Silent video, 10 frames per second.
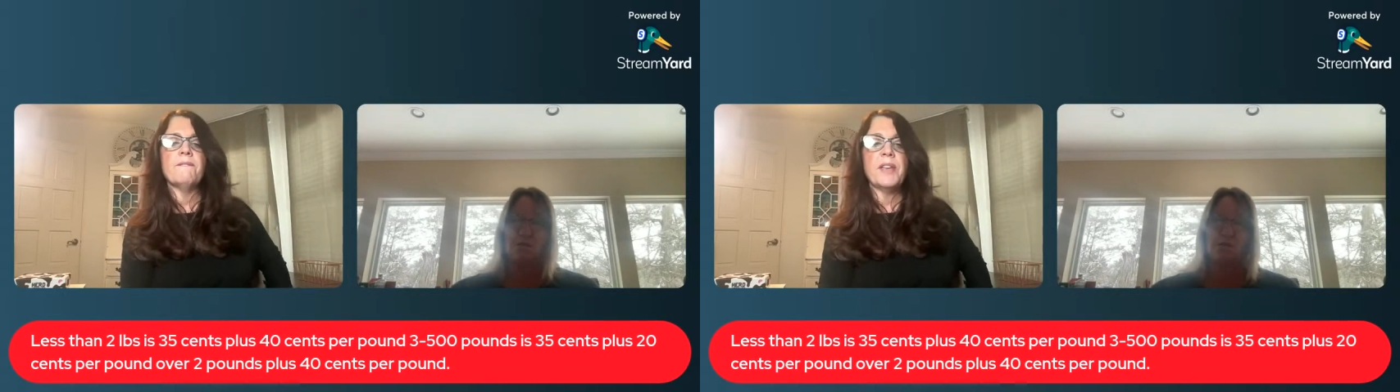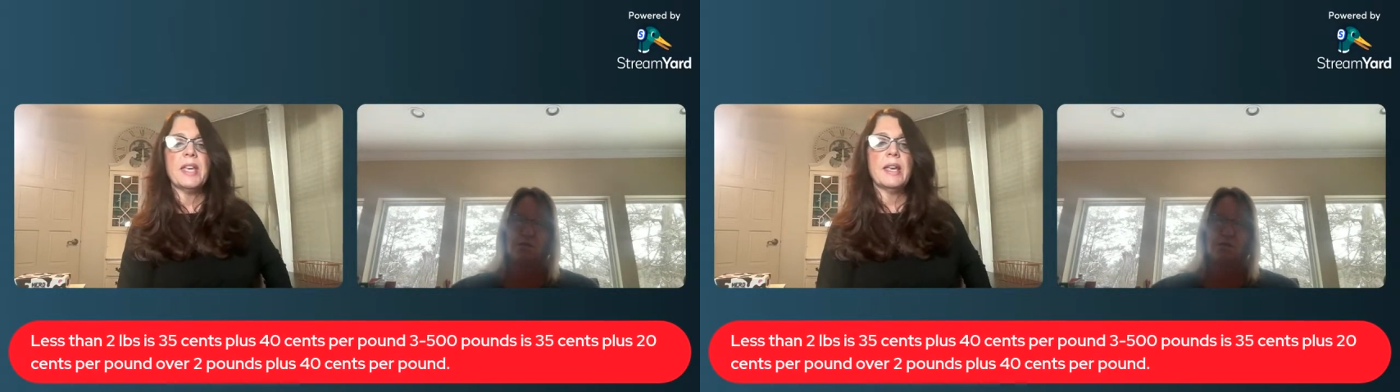
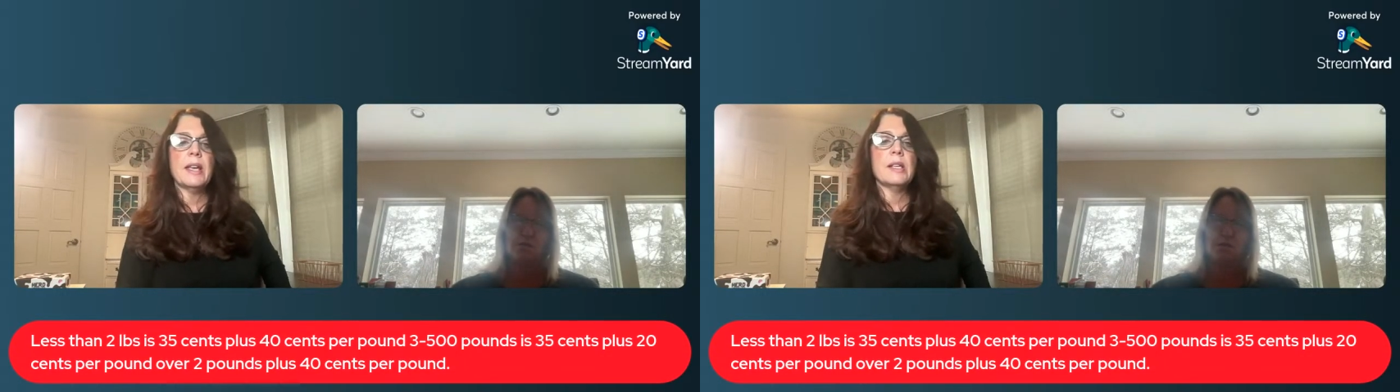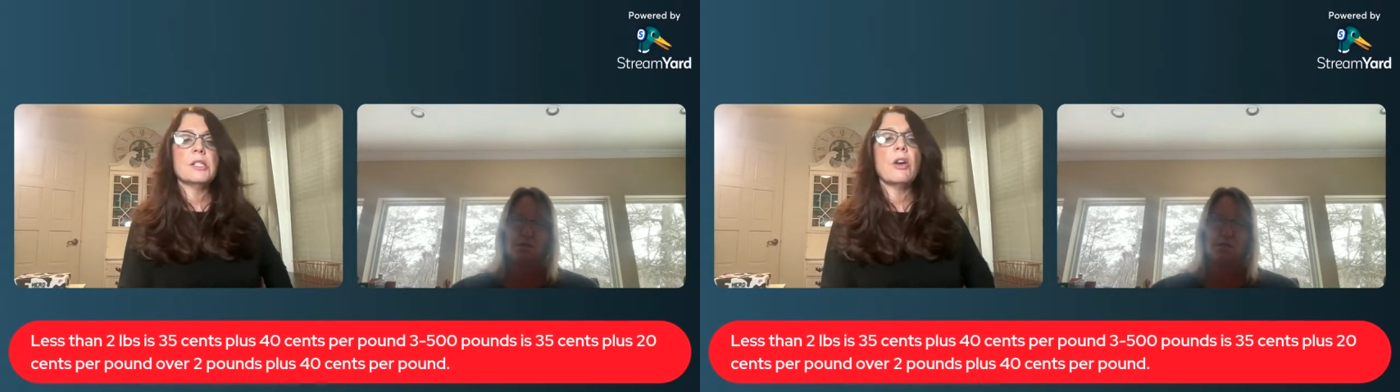
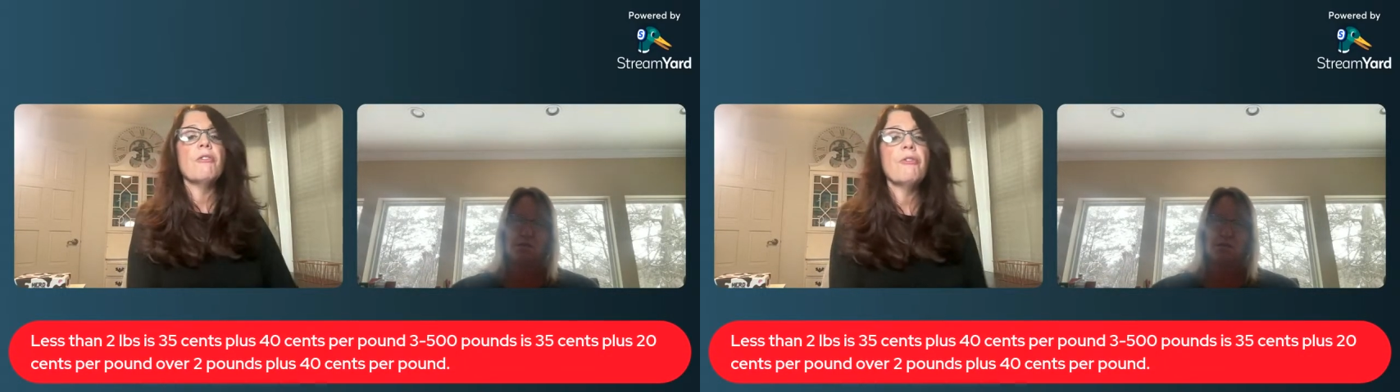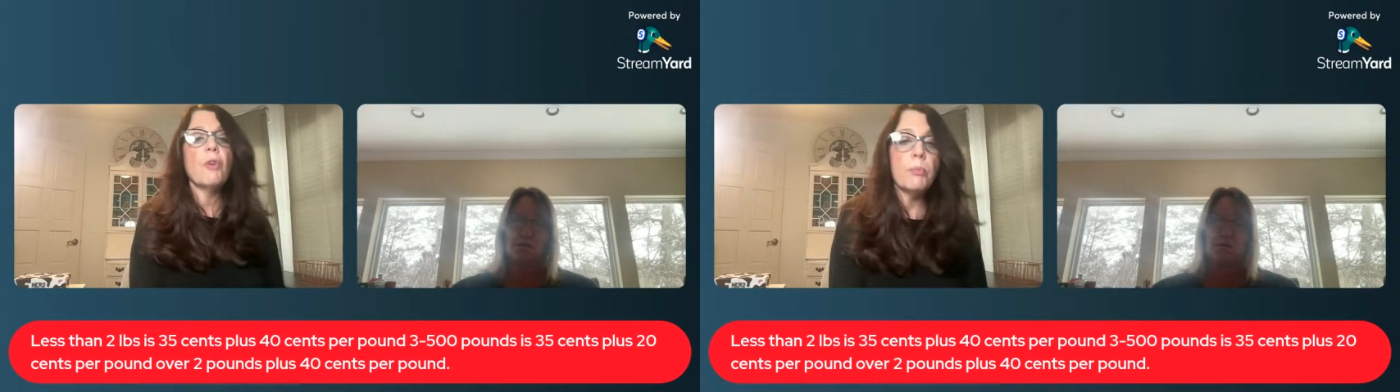fees
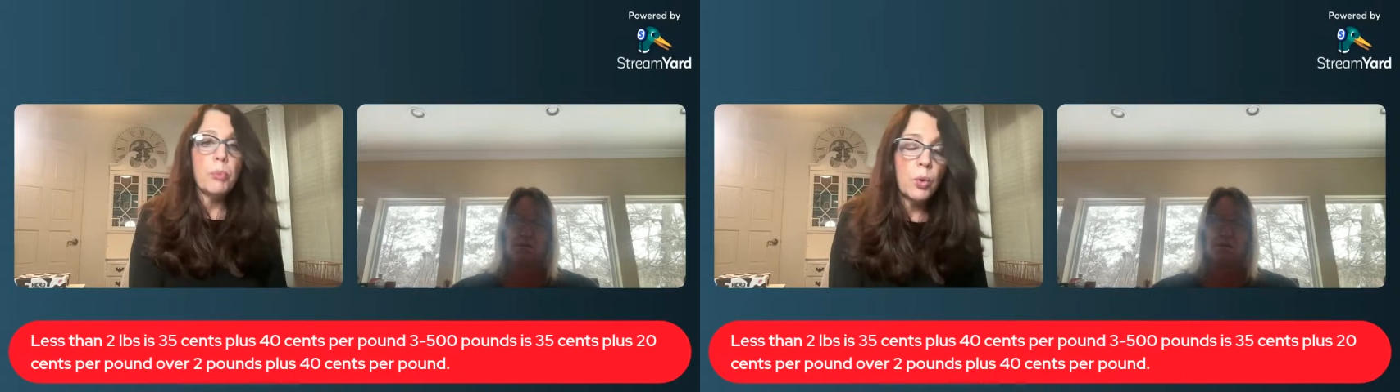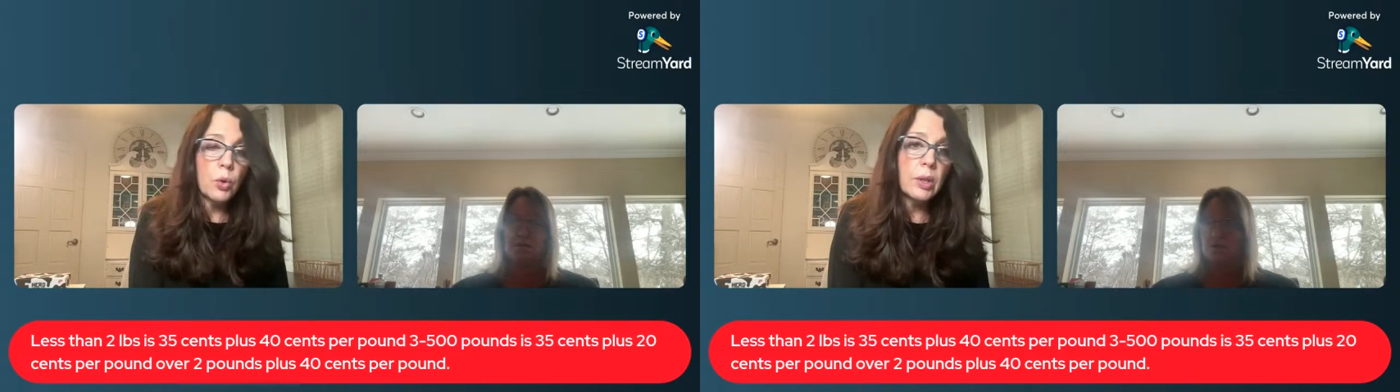for
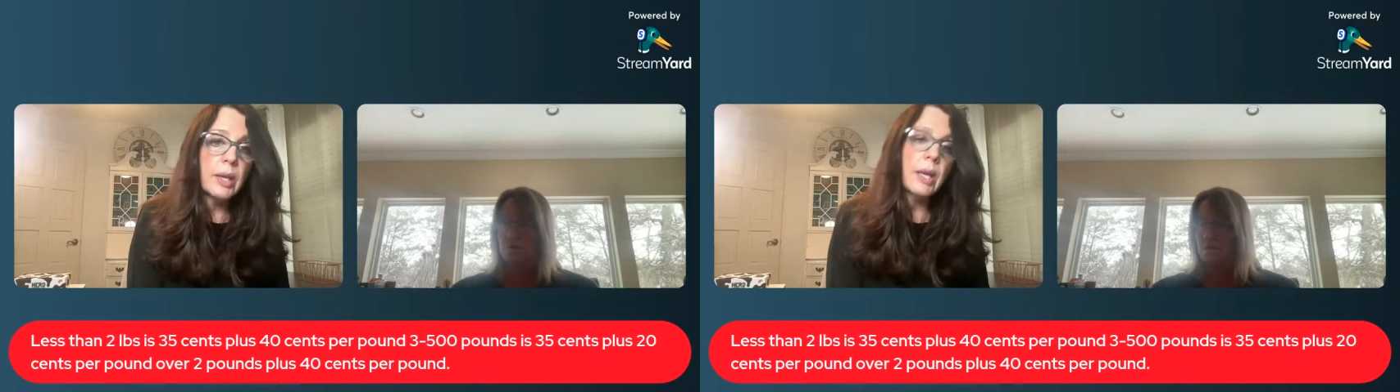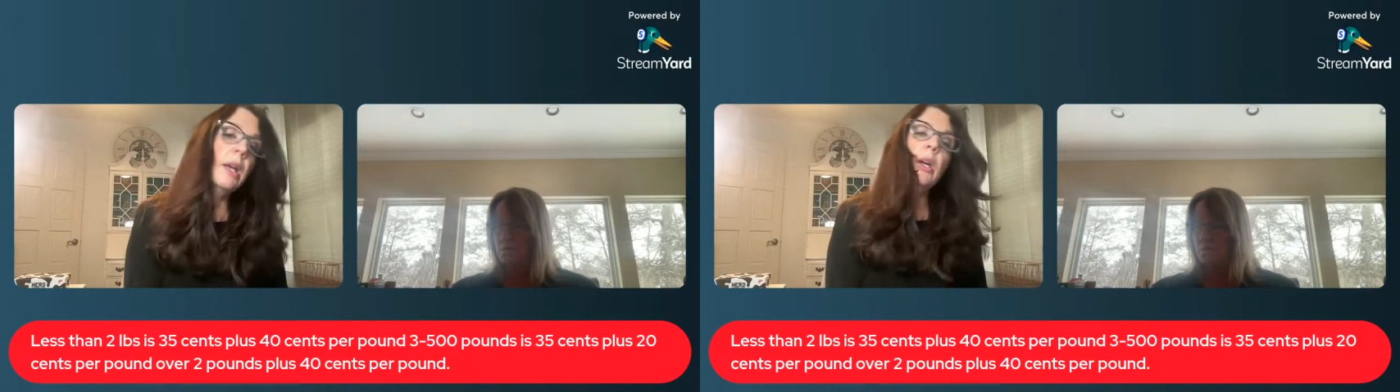
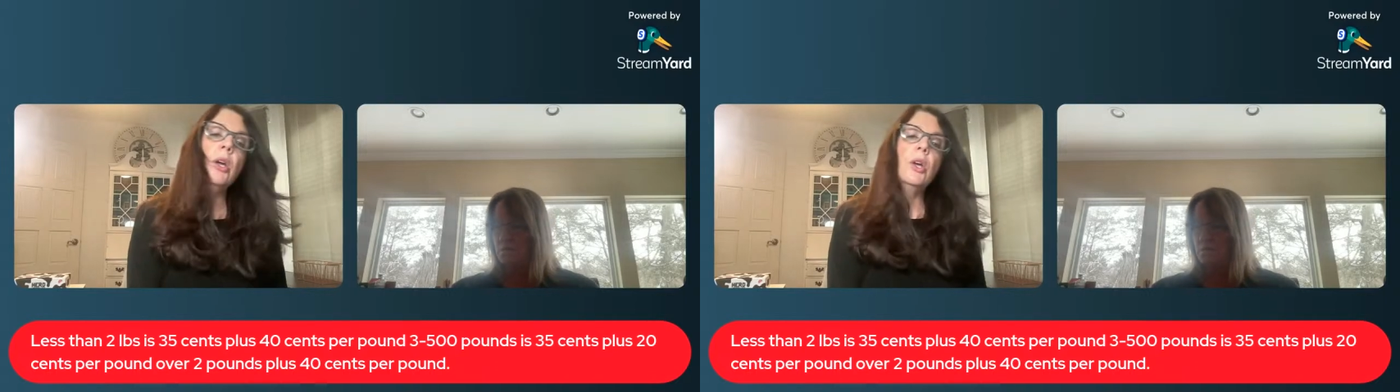pulling